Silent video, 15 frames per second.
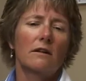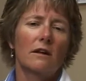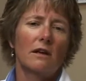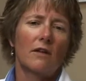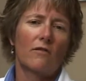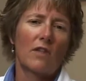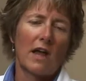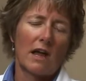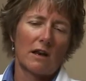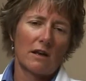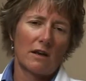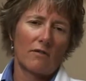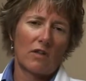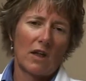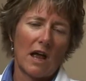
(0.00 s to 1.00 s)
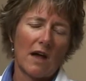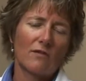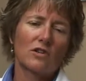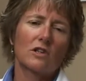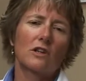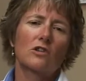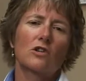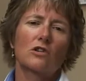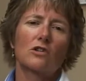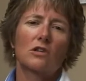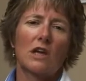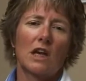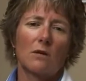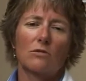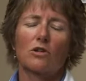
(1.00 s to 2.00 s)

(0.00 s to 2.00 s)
if they have stitches, take them